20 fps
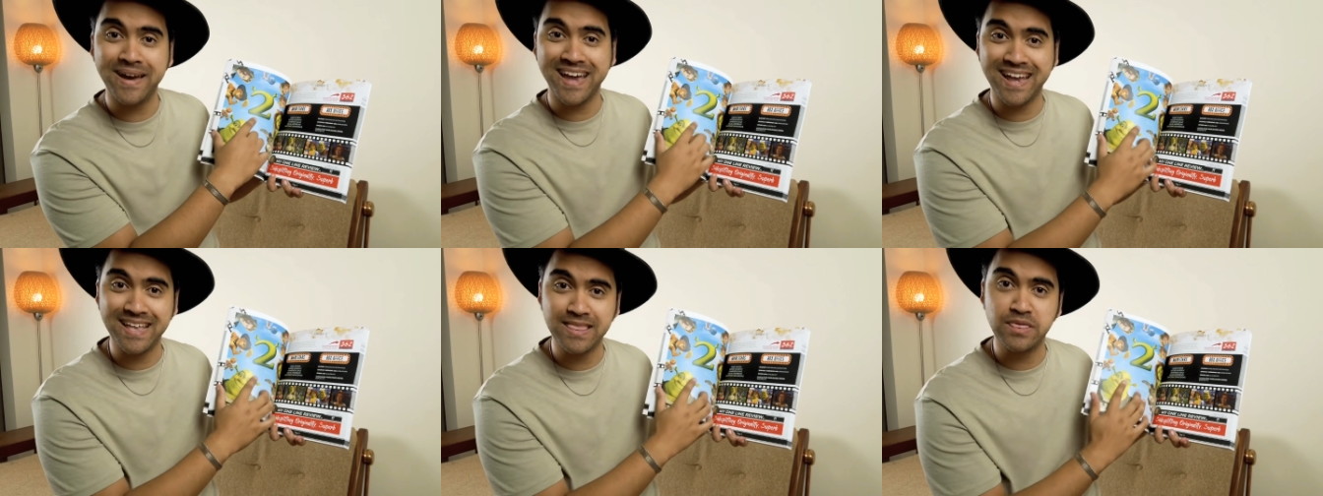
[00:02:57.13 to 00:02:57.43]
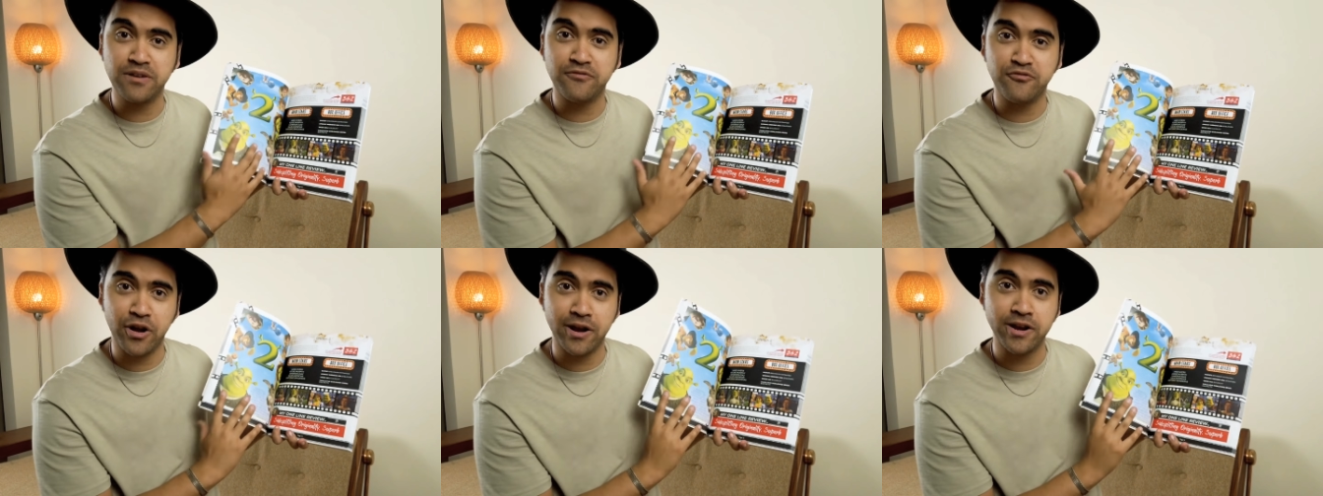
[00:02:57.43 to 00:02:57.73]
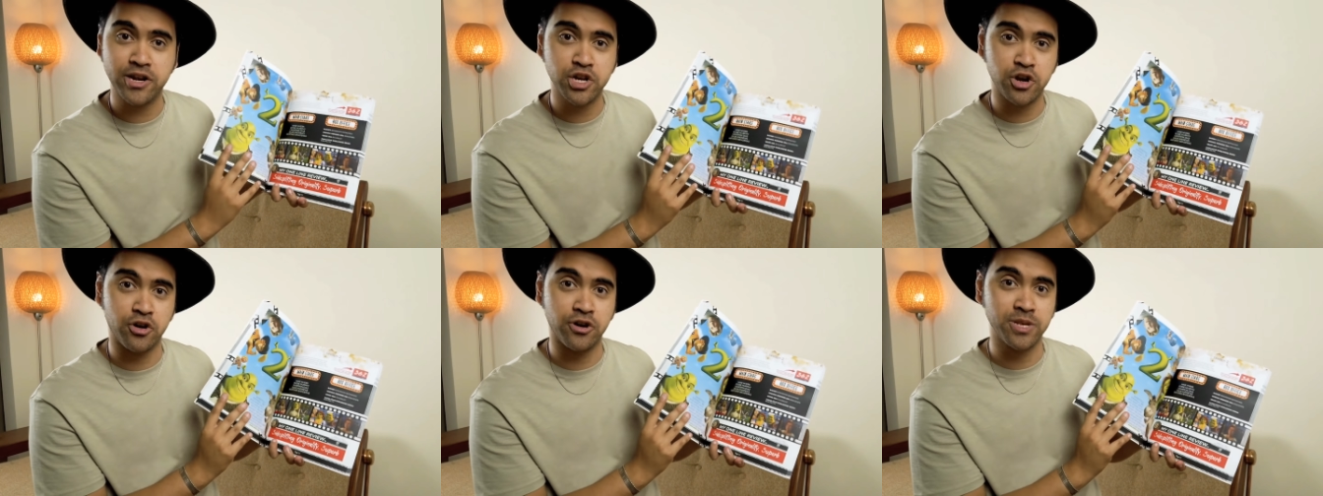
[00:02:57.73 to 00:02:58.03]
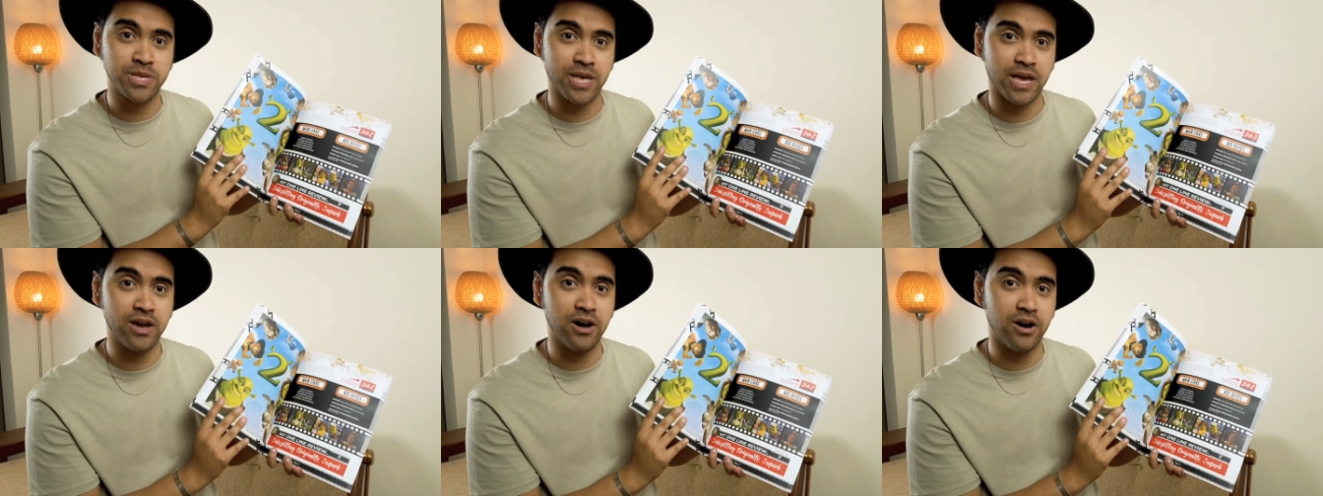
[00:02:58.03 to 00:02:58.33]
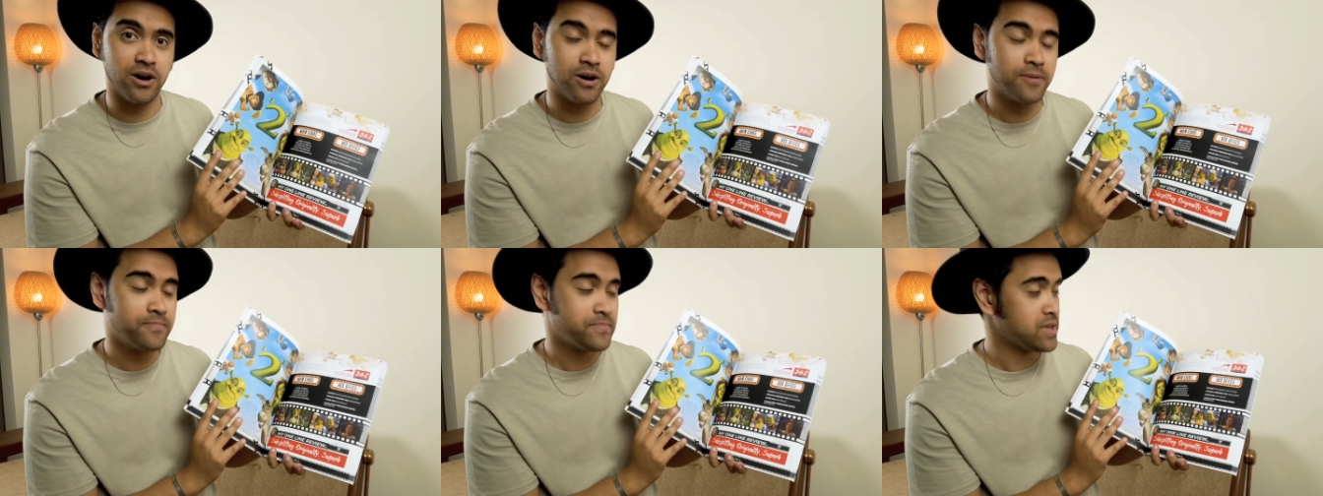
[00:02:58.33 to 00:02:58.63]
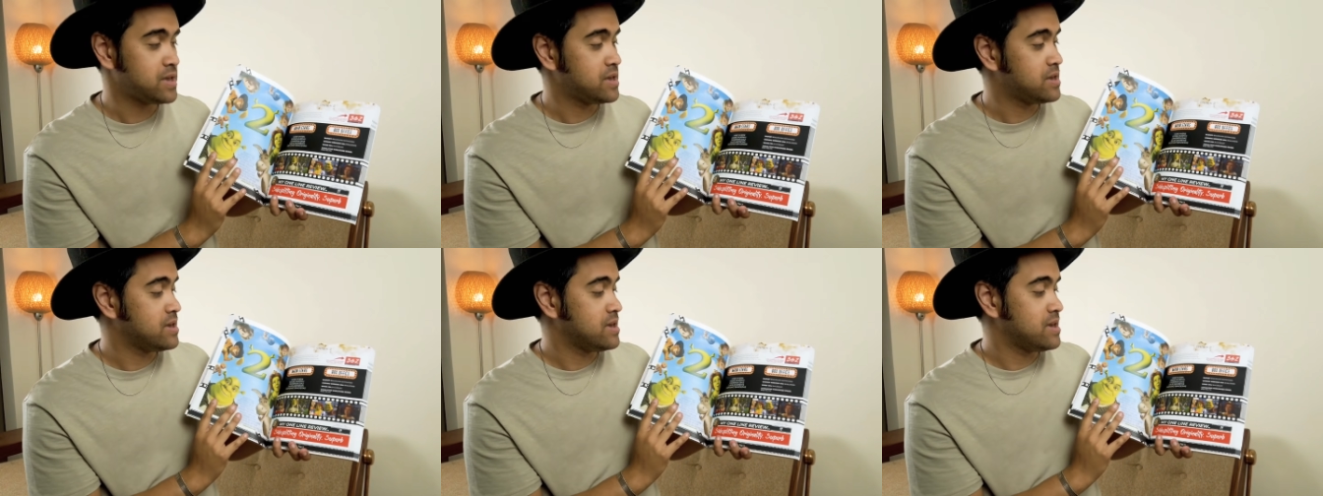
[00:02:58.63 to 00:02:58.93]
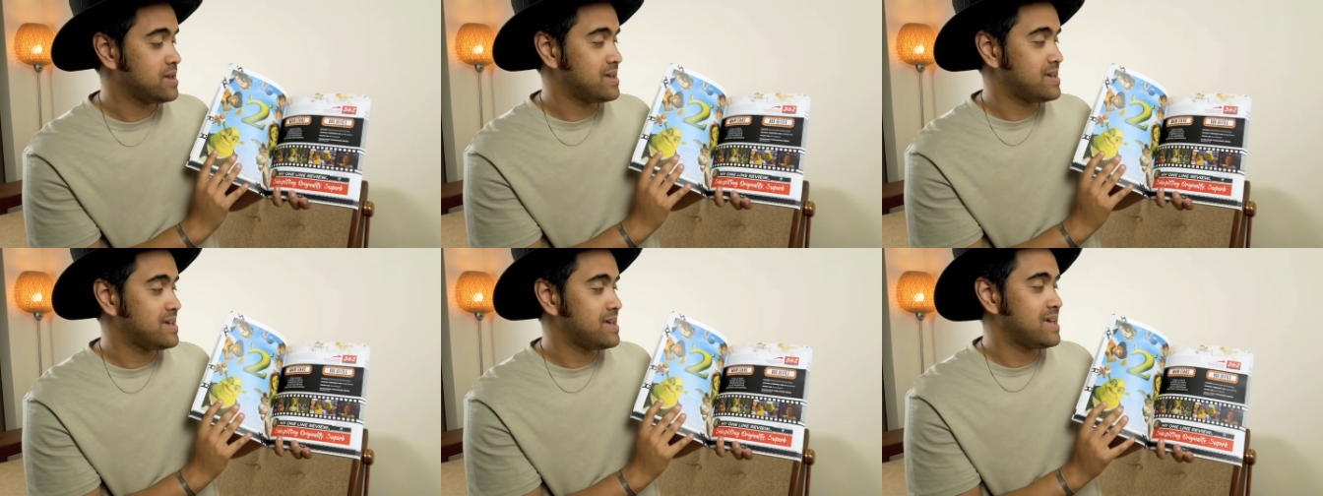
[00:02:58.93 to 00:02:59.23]
in the franchise they are.
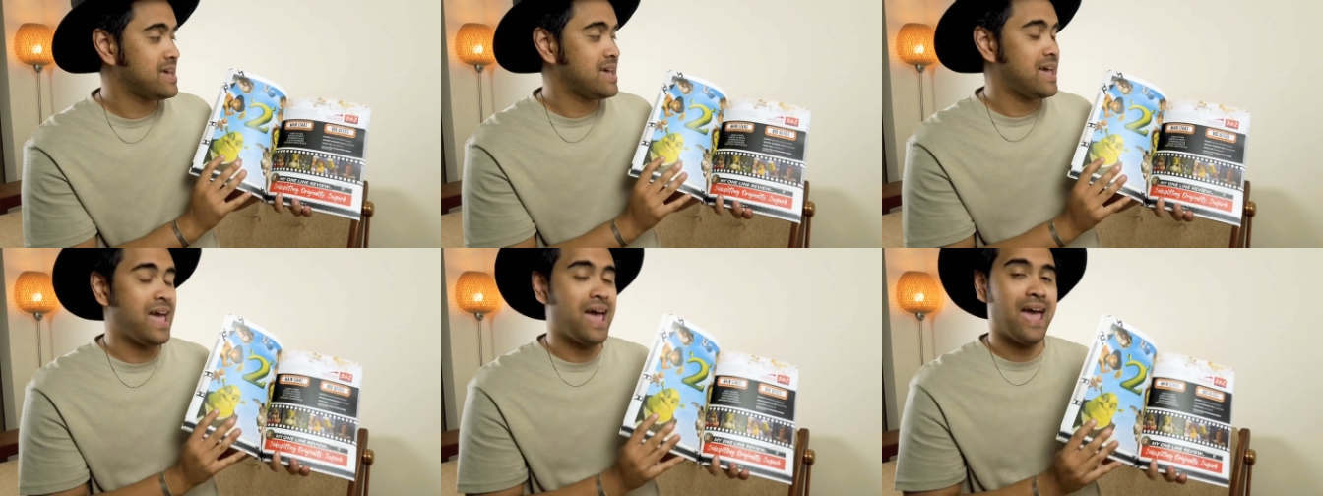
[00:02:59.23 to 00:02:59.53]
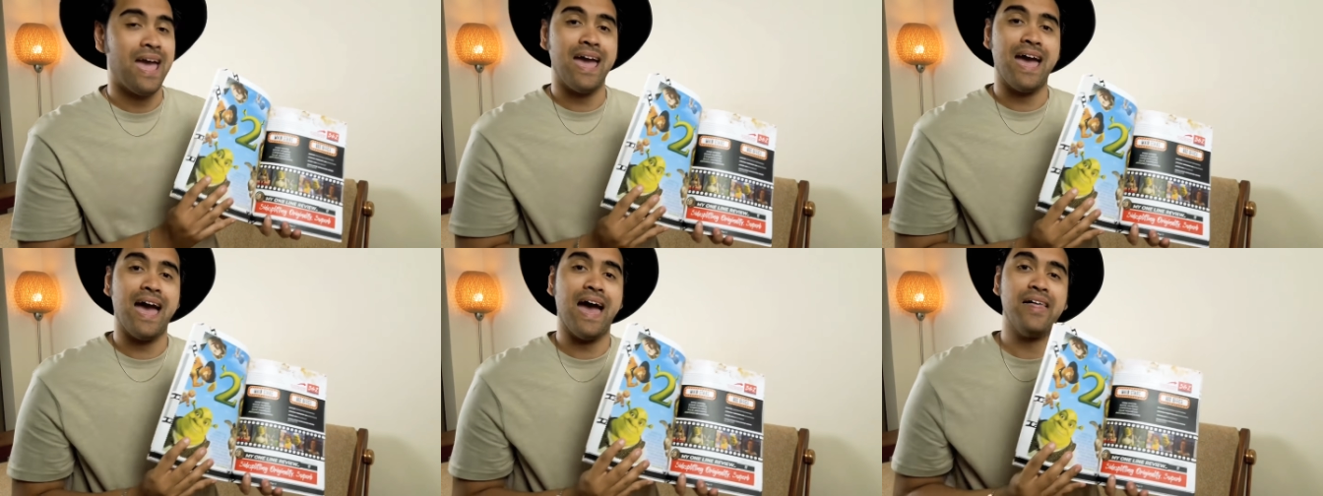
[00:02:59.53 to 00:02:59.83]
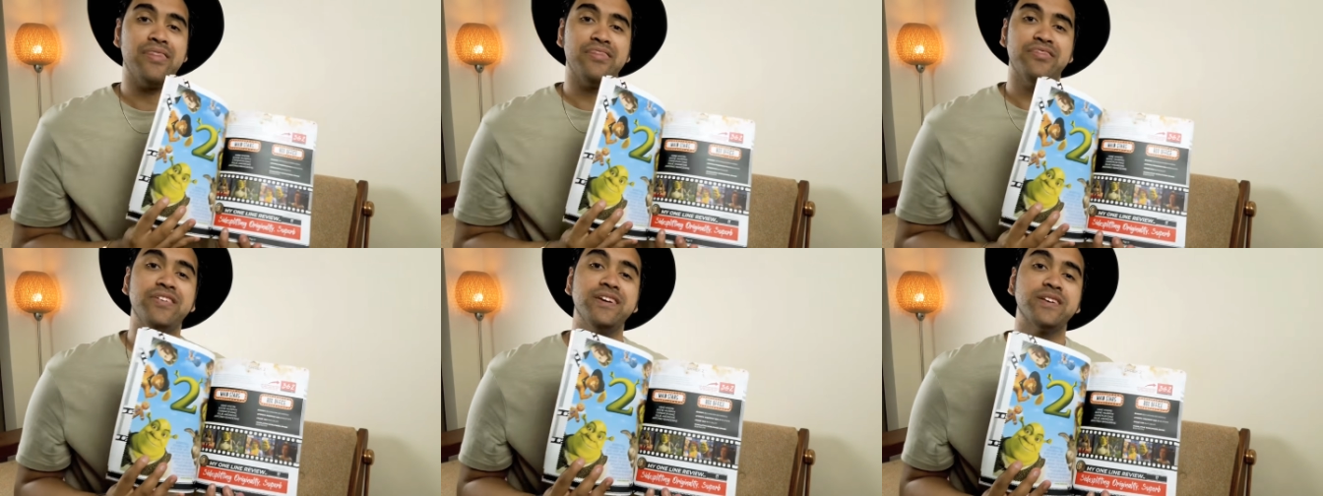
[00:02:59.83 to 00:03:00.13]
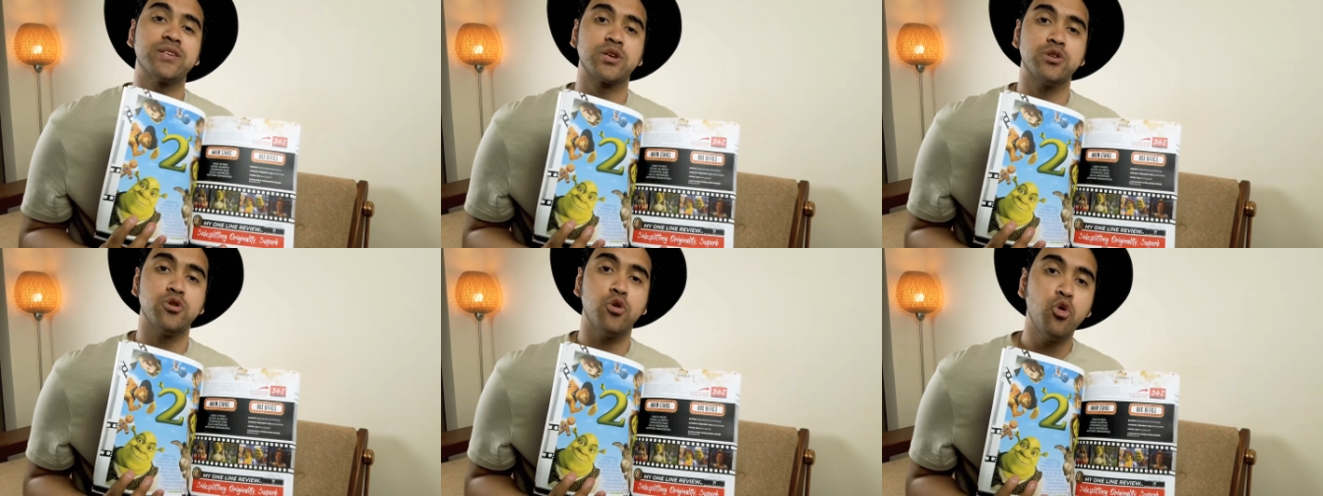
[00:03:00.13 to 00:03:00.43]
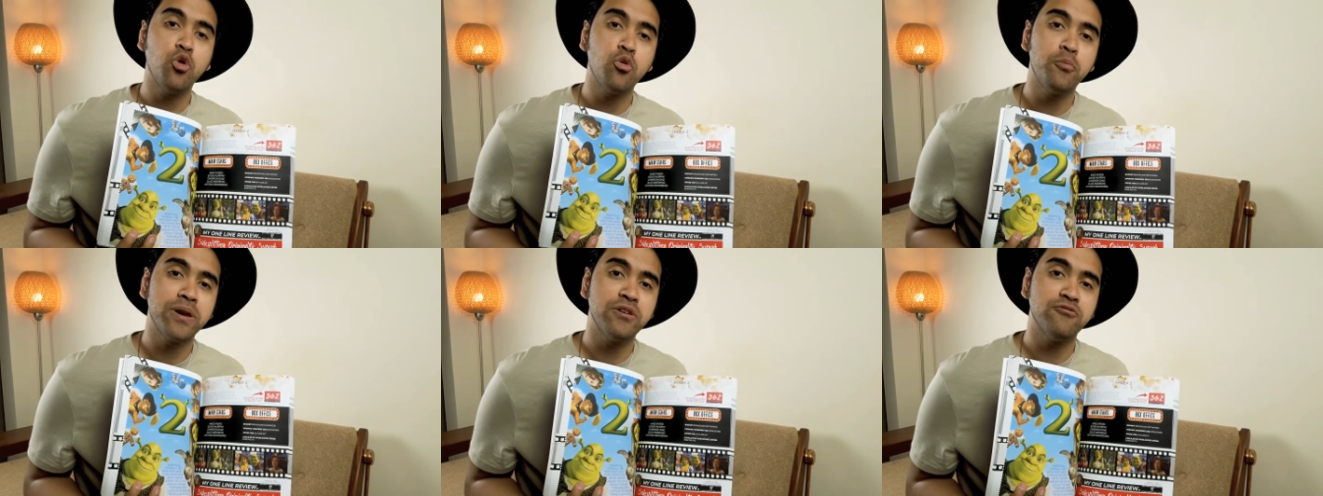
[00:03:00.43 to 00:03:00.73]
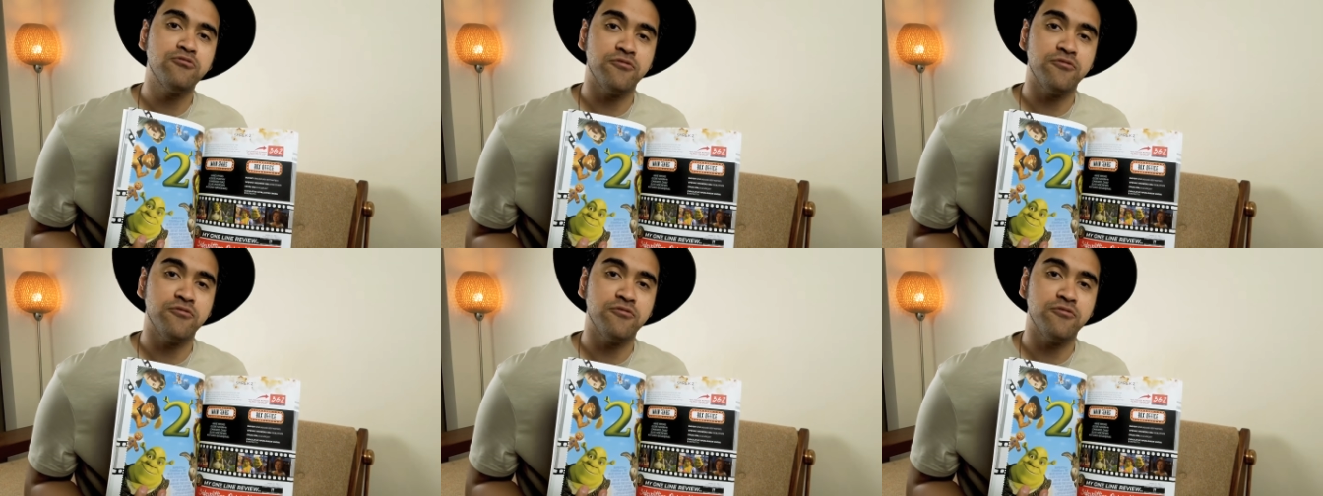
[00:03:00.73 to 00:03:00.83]
And this can all be